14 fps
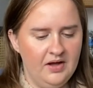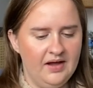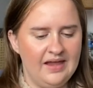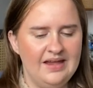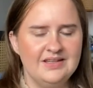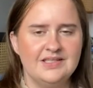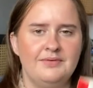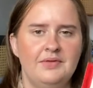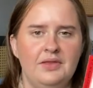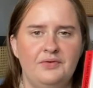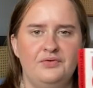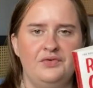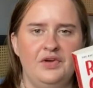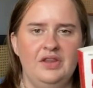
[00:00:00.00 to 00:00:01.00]
I guess from the
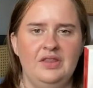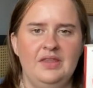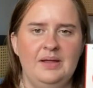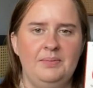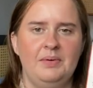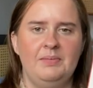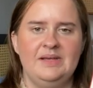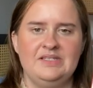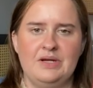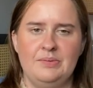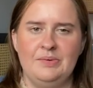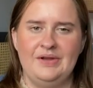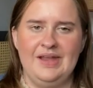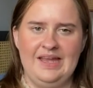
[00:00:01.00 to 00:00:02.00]
front, they probably
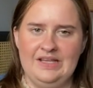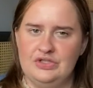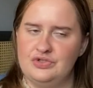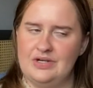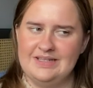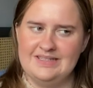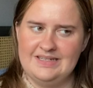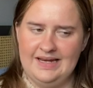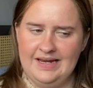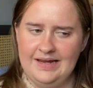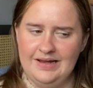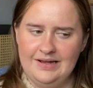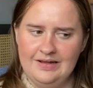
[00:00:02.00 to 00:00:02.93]
don't look interesting.